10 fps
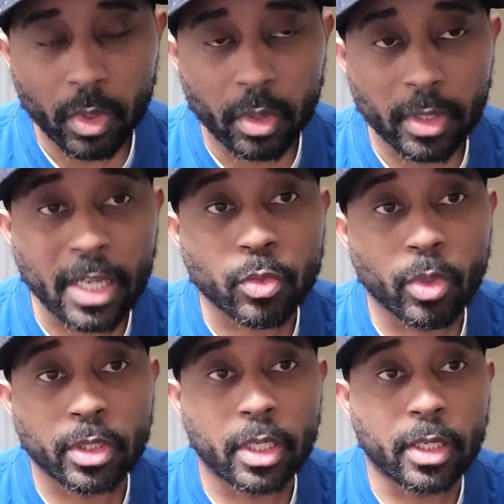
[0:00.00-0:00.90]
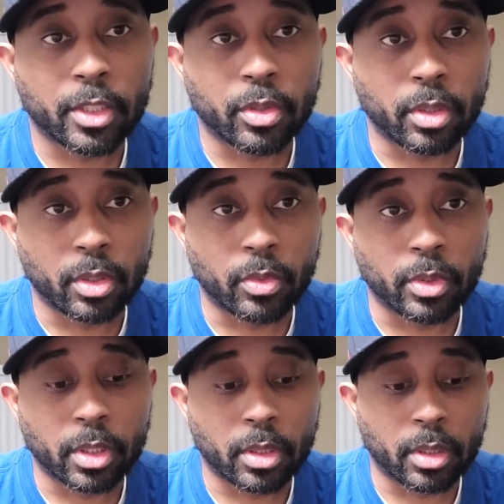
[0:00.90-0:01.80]
that's one thing that you can do
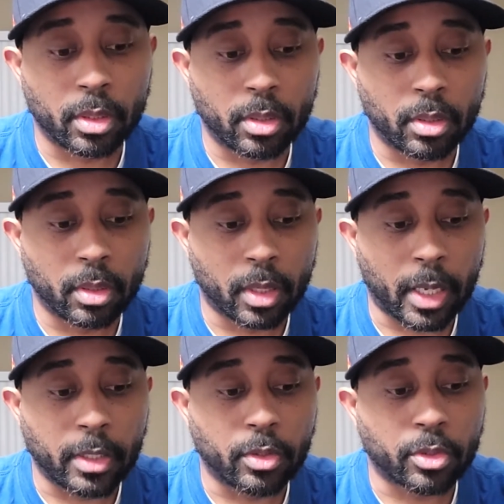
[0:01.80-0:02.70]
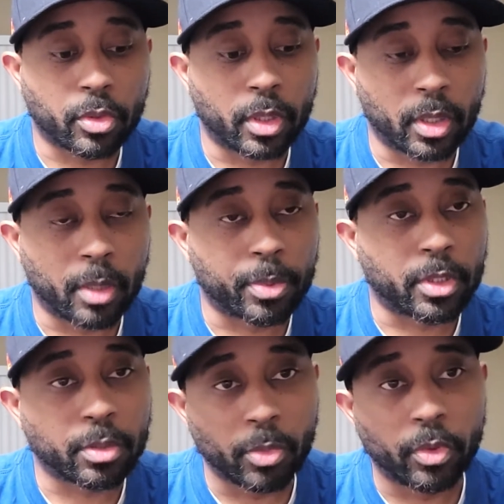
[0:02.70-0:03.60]
to lighten your trigger up and
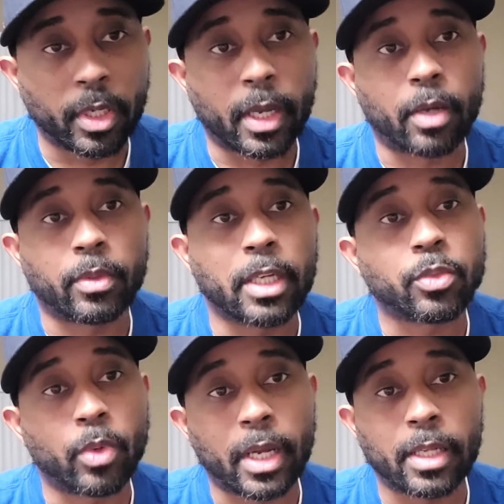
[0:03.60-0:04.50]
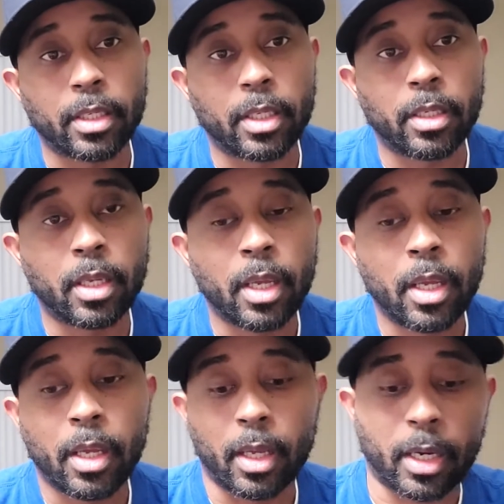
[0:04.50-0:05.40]
smooth it out. That's what I did,
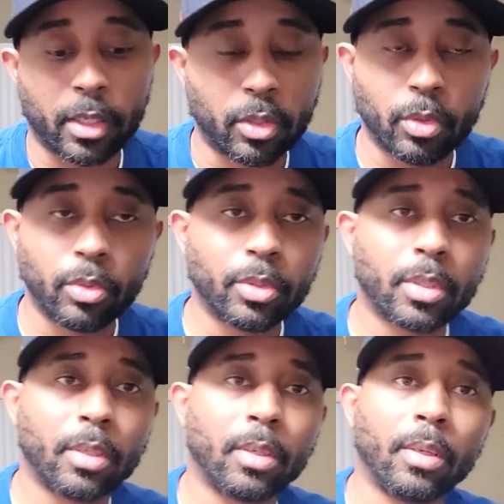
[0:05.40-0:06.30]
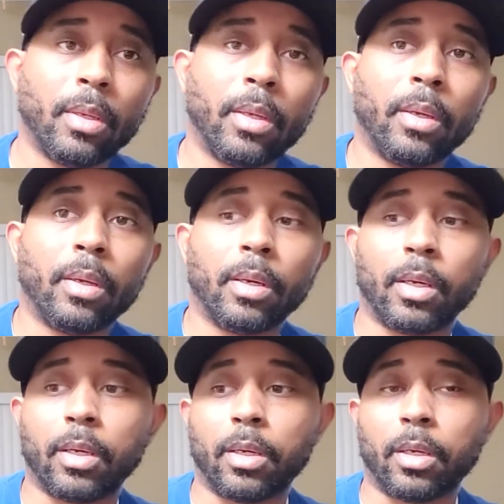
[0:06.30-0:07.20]
and I used
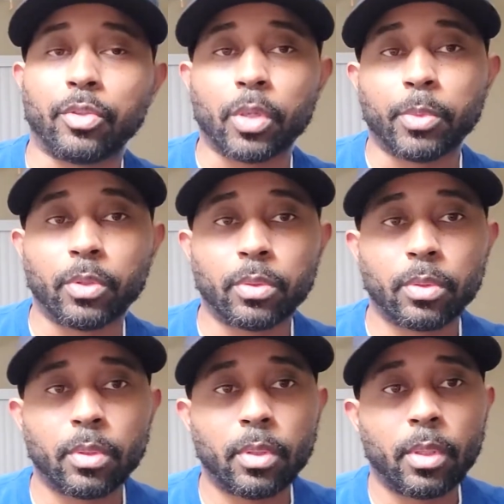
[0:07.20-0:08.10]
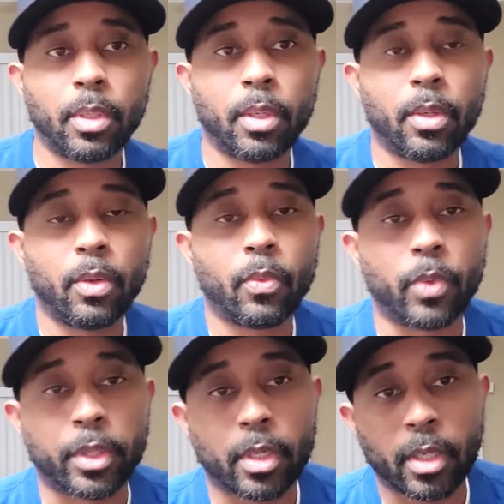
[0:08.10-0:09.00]
a Dremel
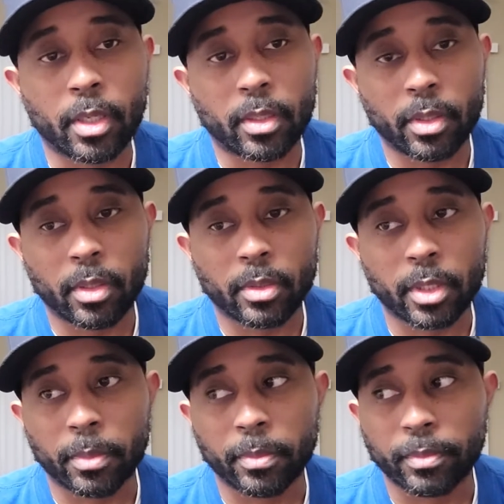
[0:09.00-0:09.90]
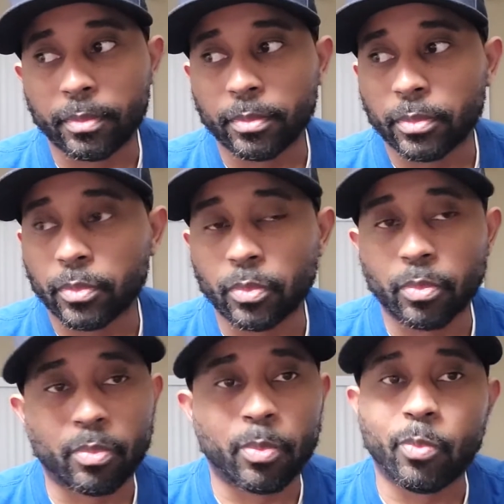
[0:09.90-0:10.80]
with some
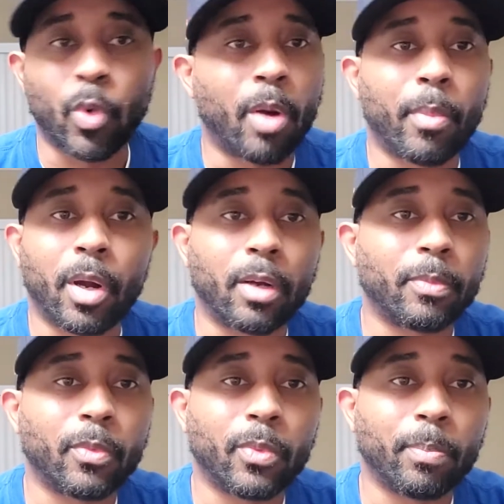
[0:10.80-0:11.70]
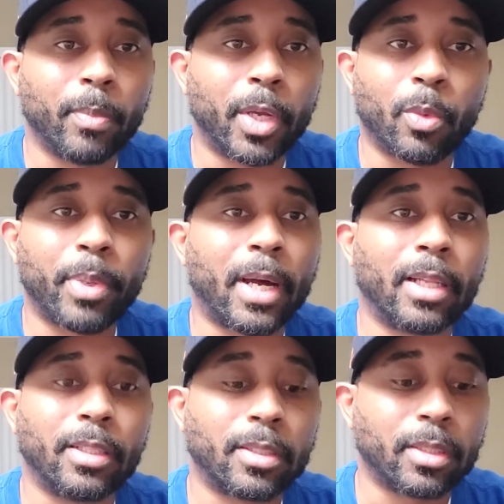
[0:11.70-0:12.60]
Walmart metal
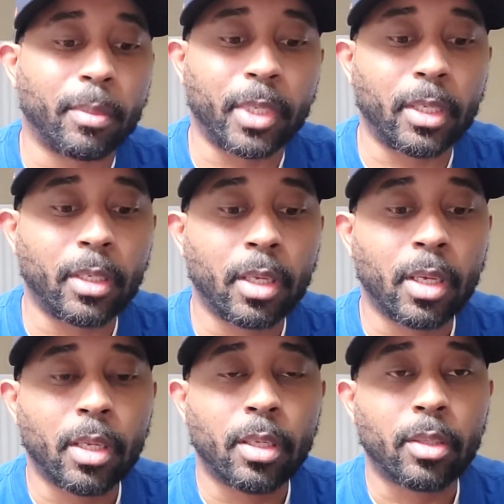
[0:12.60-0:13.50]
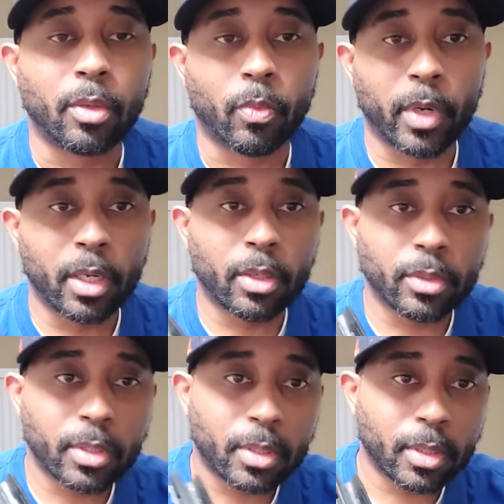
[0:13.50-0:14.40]
polish. You know what I mean? The
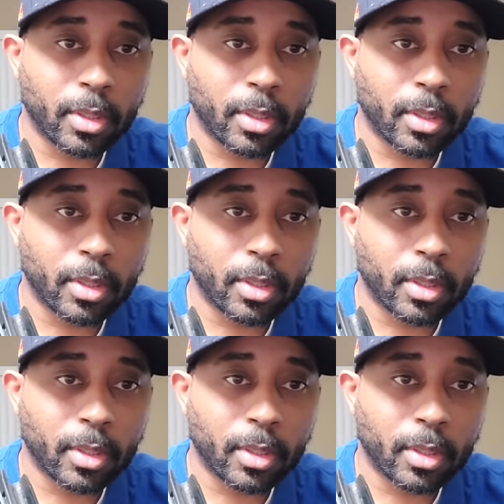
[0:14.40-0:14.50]
rails,